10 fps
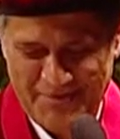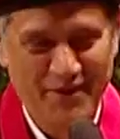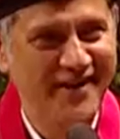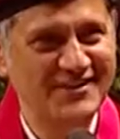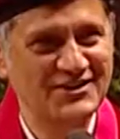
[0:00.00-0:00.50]

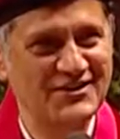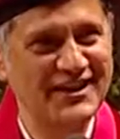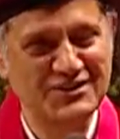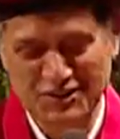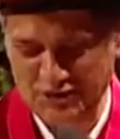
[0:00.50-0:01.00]
Parents,
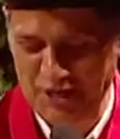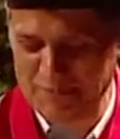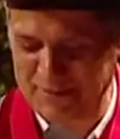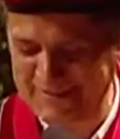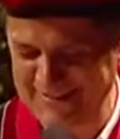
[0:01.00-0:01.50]
ladies and
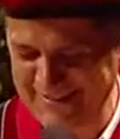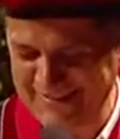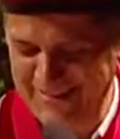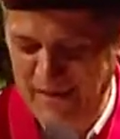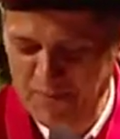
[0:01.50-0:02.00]
gentlemen,
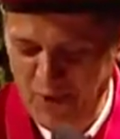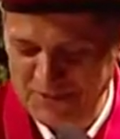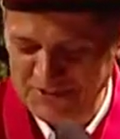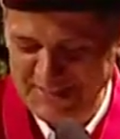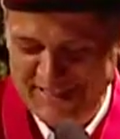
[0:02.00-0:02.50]
I
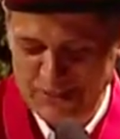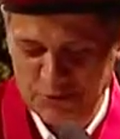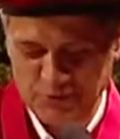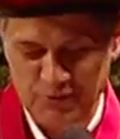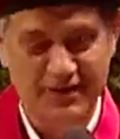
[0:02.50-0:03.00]
promise the
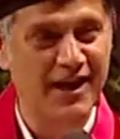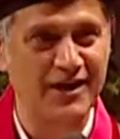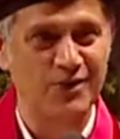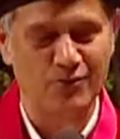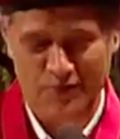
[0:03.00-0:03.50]
language will
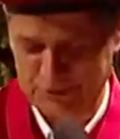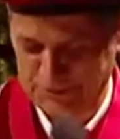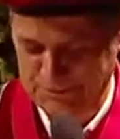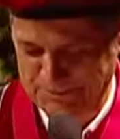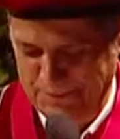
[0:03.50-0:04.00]
not get
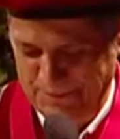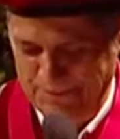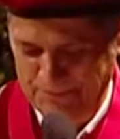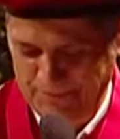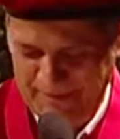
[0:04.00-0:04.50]
worse.
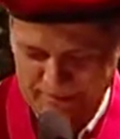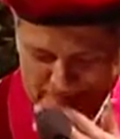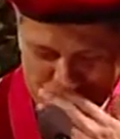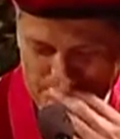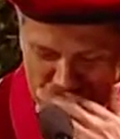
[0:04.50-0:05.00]

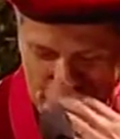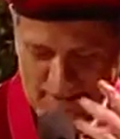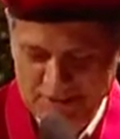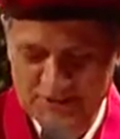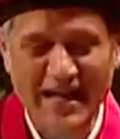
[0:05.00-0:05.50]

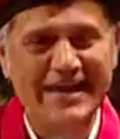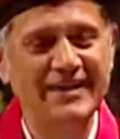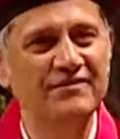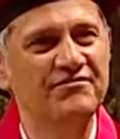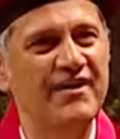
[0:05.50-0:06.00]

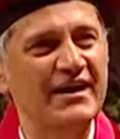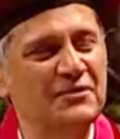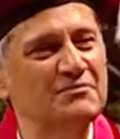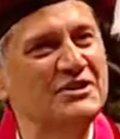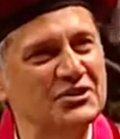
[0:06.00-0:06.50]
Second and
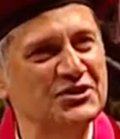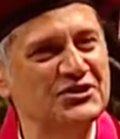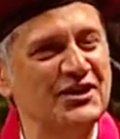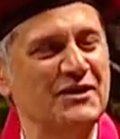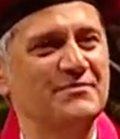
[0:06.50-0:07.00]
final mission
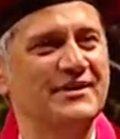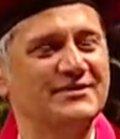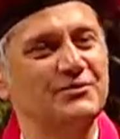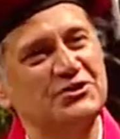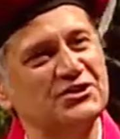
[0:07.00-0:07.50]

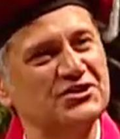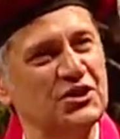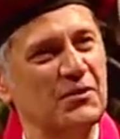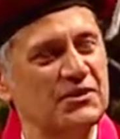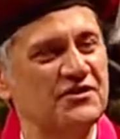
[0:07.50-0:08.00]
statement, which is
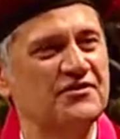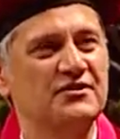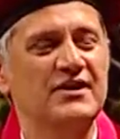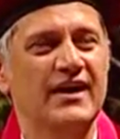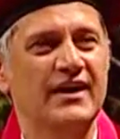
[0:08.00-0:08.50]
still with us
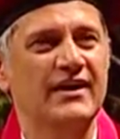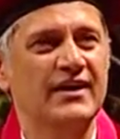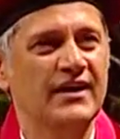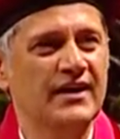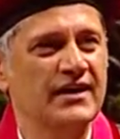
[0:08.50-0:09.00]
today,
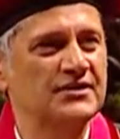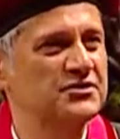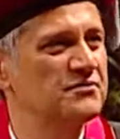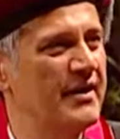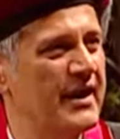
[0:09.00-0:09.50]
is
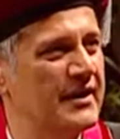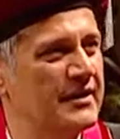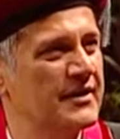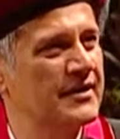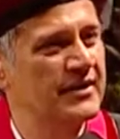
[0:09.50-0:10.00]
to
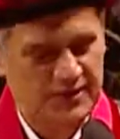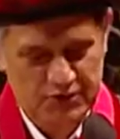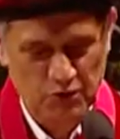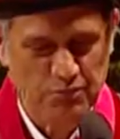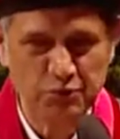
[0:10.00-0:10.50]
make,
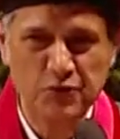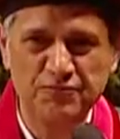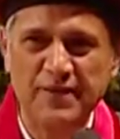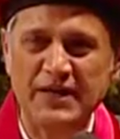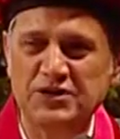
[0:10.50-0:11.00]
to
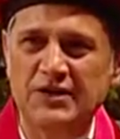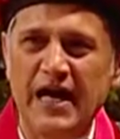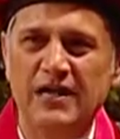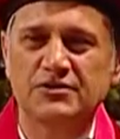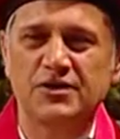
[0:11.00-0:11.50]
improve patient
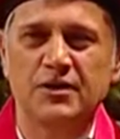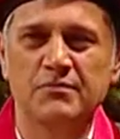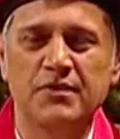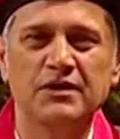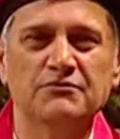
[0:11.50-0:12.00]

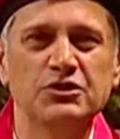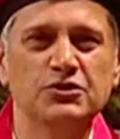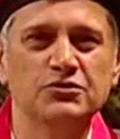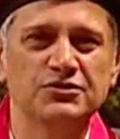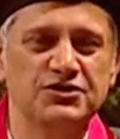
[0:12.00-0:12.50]
outcome and
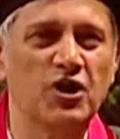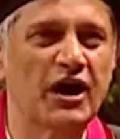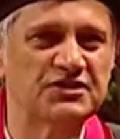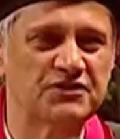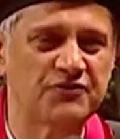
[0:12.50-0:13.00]
reduce
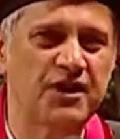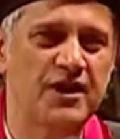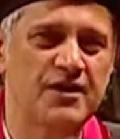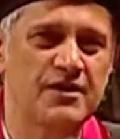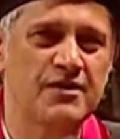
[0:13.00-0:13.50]
cost of
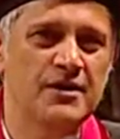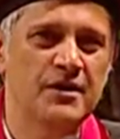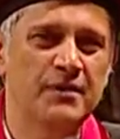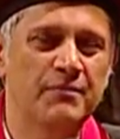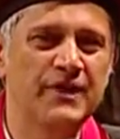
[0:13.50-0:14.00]
care
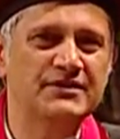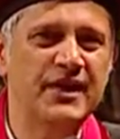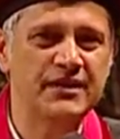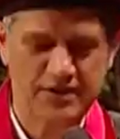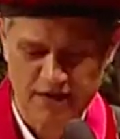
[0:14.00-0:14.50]
by
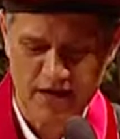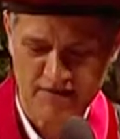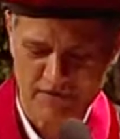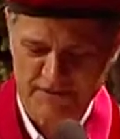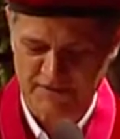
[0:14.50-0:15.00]
taking
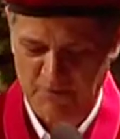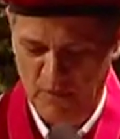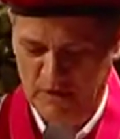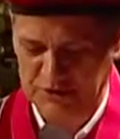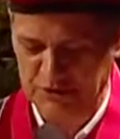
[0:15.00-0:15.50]
non-invasive
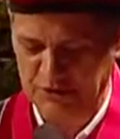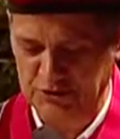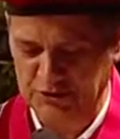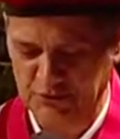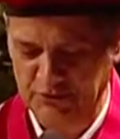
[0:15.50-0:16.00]
monitoring to
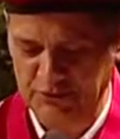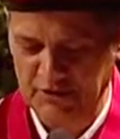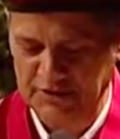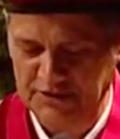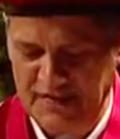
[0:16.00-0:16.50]
new
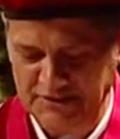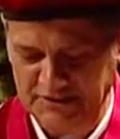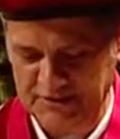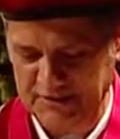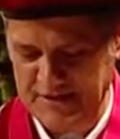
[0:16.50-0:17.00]

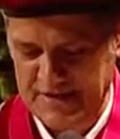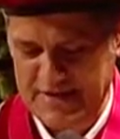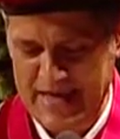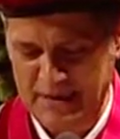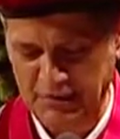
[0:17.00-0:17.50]
sites
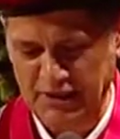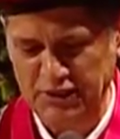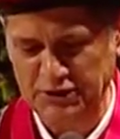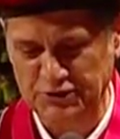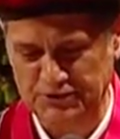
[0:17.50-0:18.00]
and
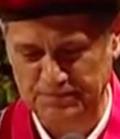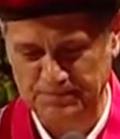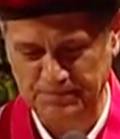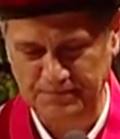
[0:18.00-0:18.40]
applications.